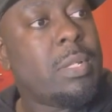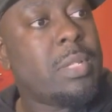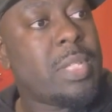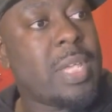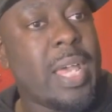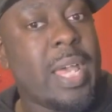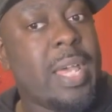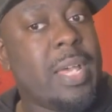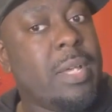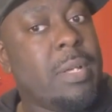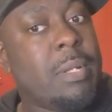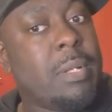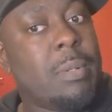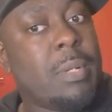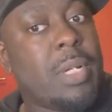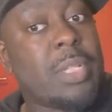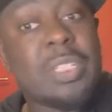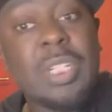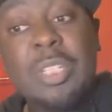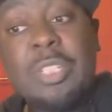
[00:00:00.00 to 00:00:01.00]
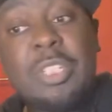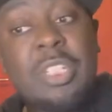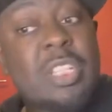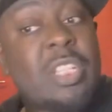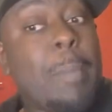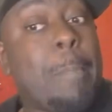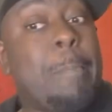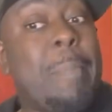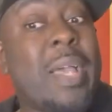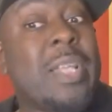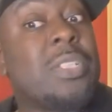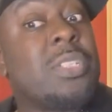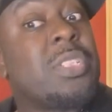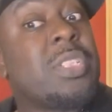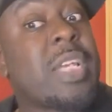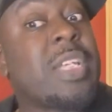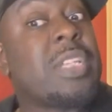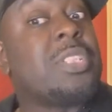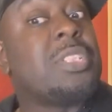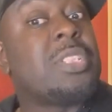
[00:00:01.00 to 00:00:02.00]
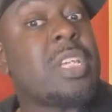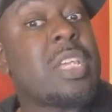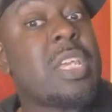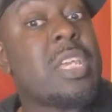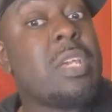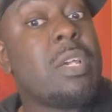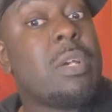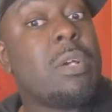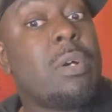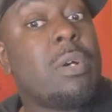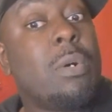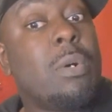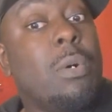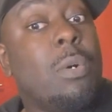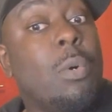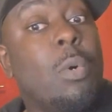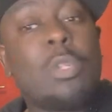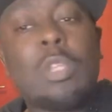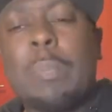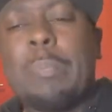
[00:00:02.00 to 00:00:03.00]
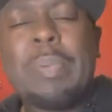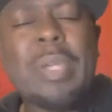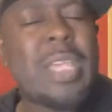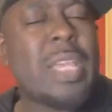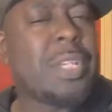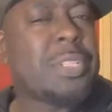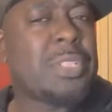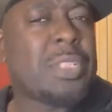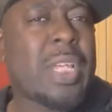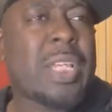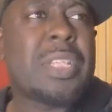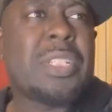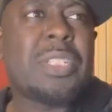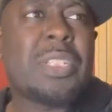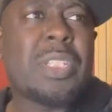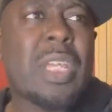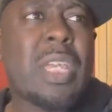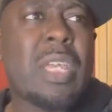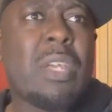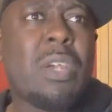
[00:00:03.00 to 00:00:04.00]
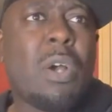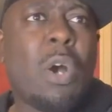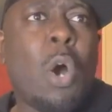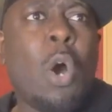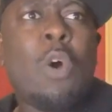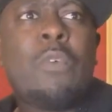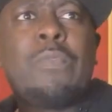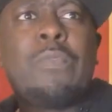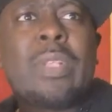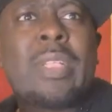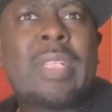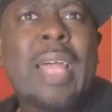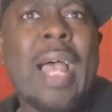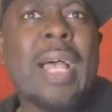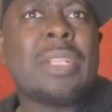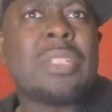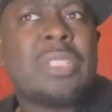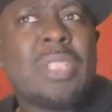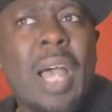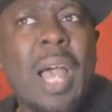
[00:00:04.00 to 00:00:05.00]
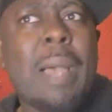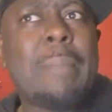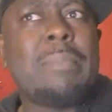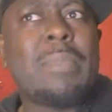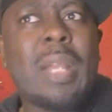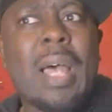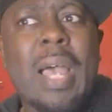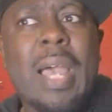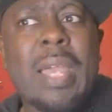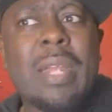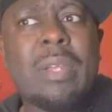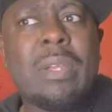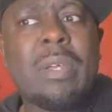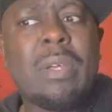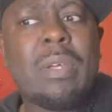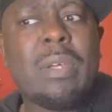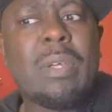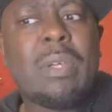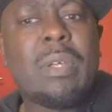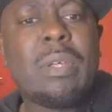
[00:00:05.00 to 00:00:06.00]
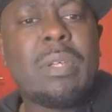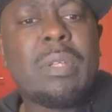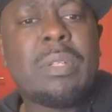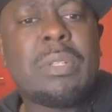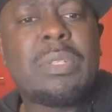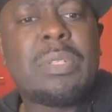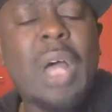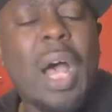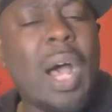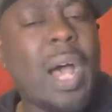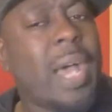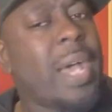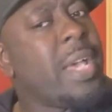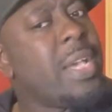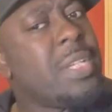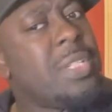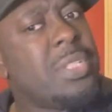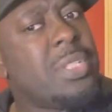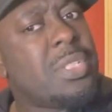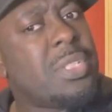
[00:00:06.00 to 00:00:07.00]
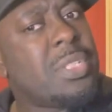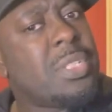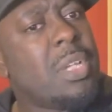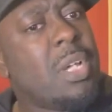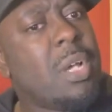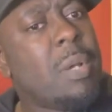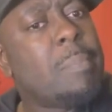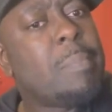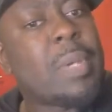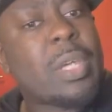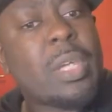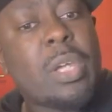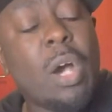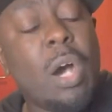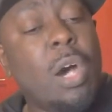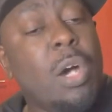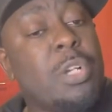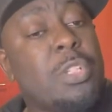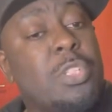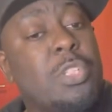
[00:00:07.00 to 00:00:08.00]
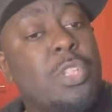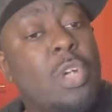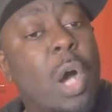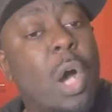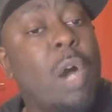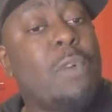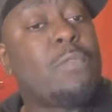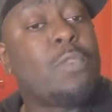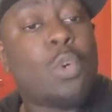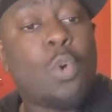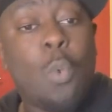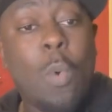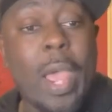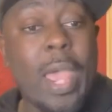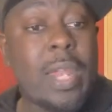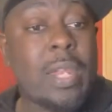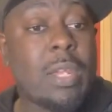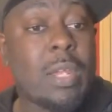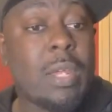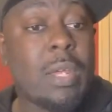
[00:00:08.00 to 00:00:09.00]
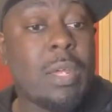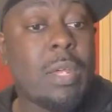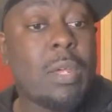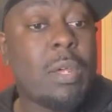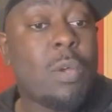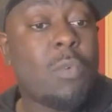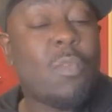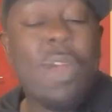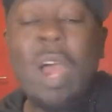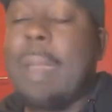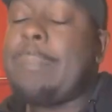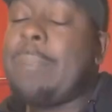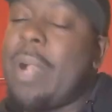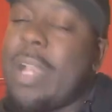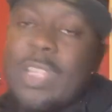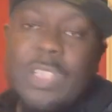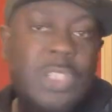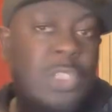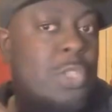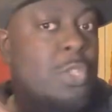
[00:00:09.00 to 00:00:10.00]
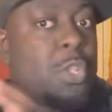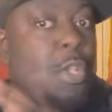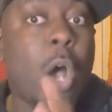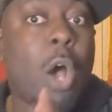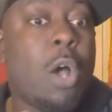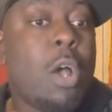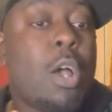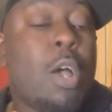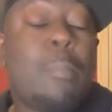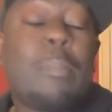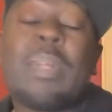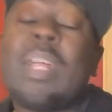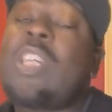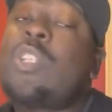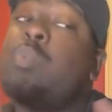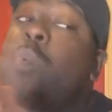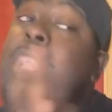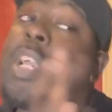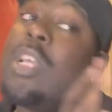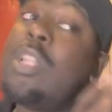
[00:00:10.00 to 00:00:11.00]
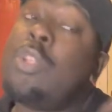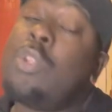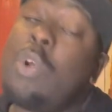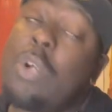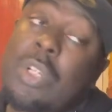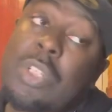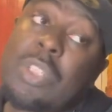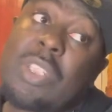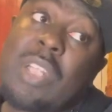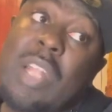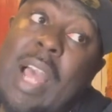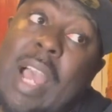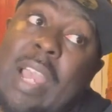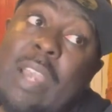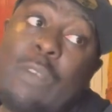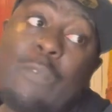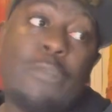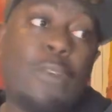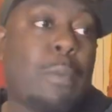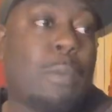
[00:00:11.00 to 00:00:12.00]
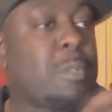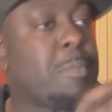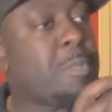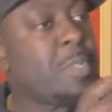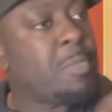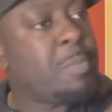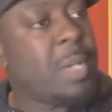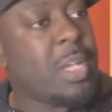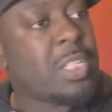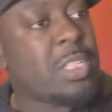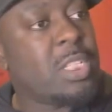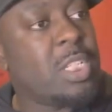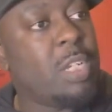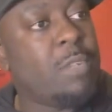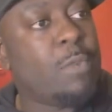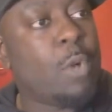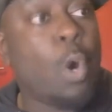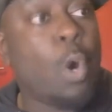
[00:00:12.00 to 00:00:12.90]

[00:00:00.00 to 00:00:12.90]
yeah, essentially the Ben Stacy or the Peter Stacy of that timeline, dies because of Gwen, right? But it's not. But that's what it looks like from the perspective